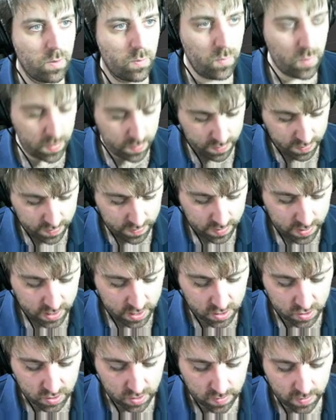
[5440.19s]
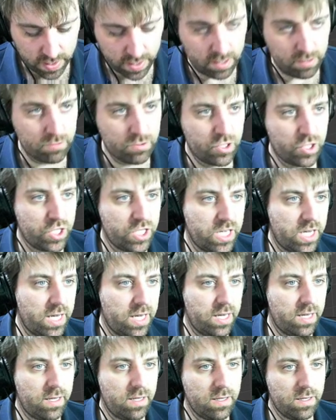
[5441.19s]
Boop. Control
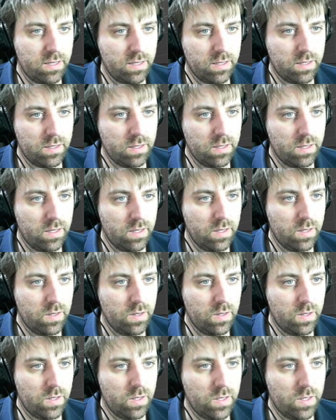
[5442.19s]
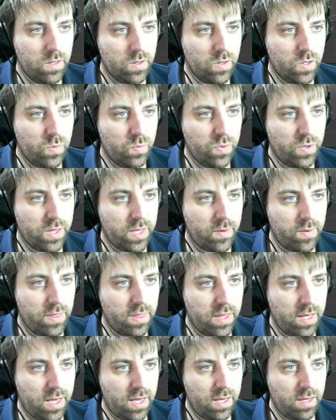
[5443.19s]
LG. Put that
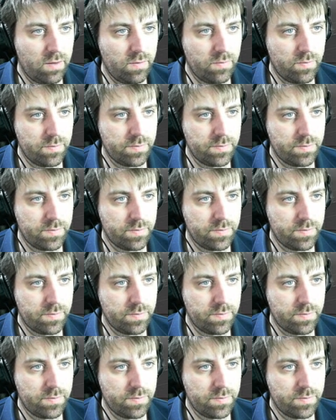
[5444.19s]
one there.